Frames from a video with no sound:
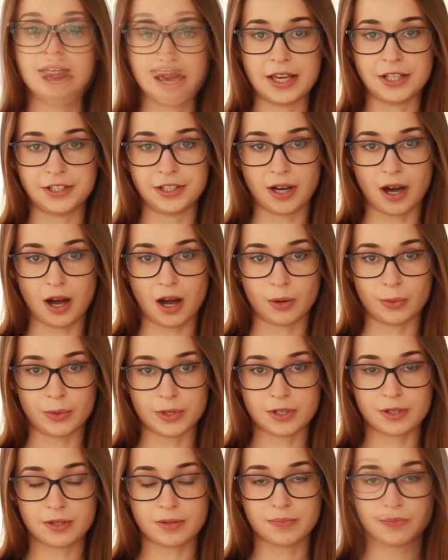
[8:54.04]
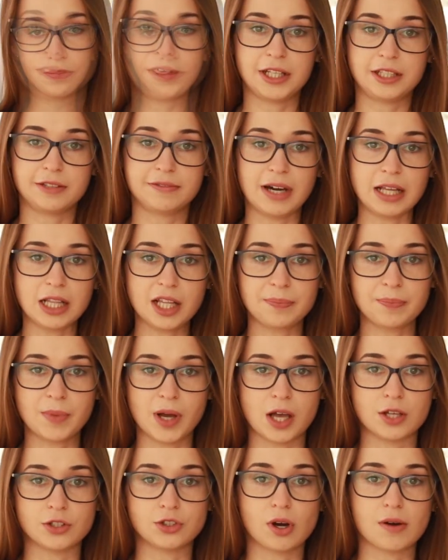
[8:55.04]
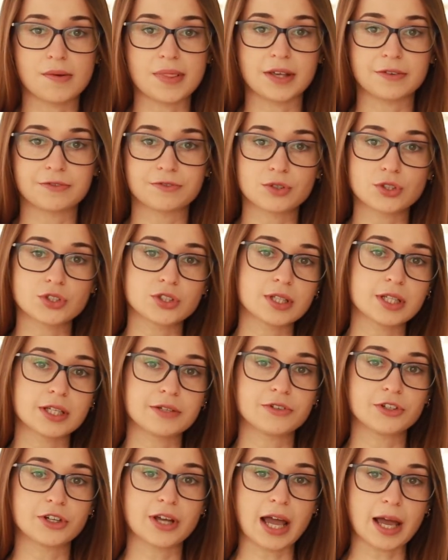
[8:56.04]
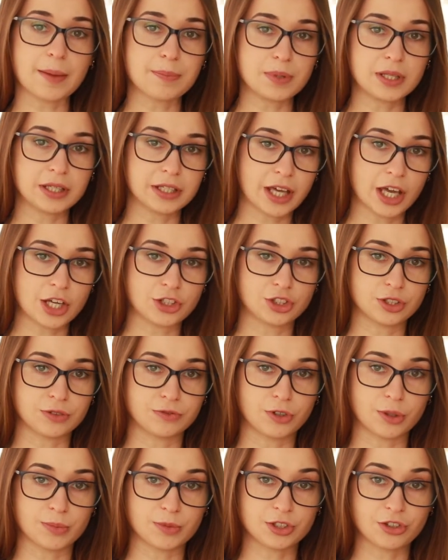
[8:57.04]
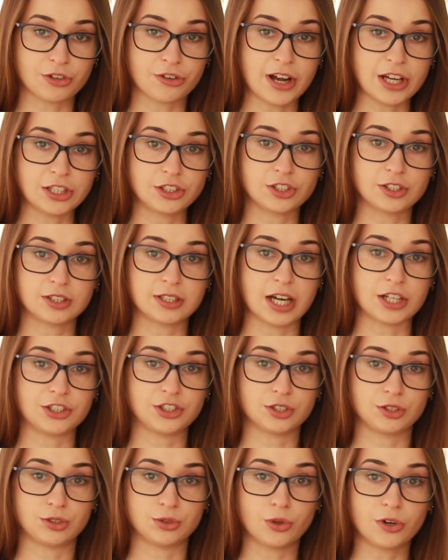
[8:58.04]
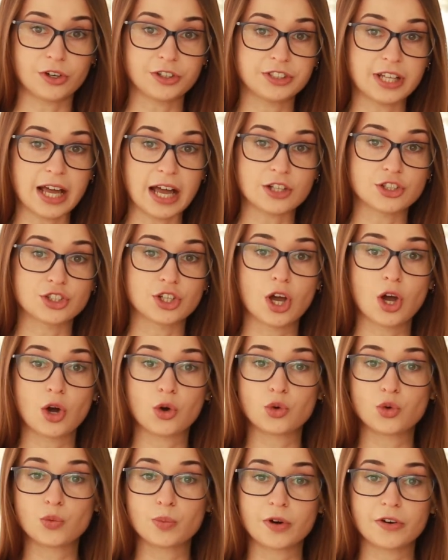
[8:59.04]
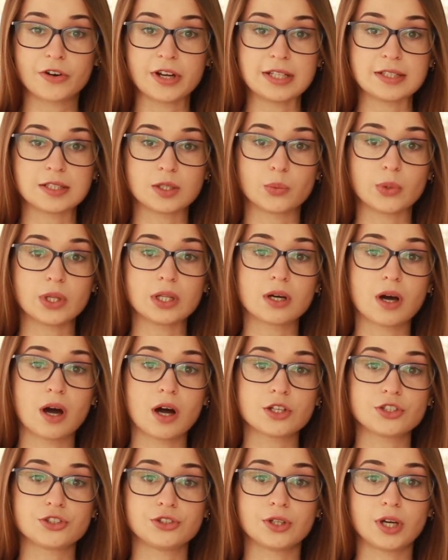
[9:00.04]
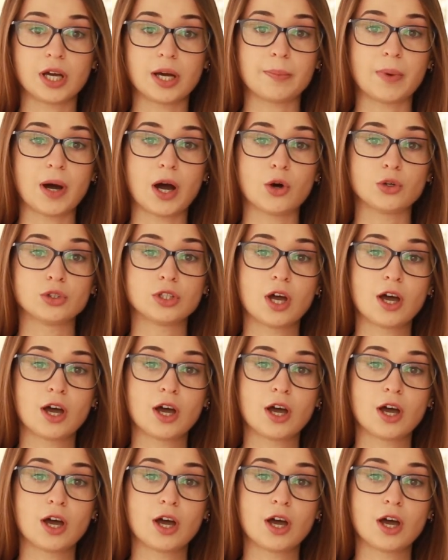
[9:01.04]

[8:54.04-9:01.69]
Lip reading: 80 hours. The development of the food delivery application from scratch, such as DoorDash, Uber Eats, will cost you about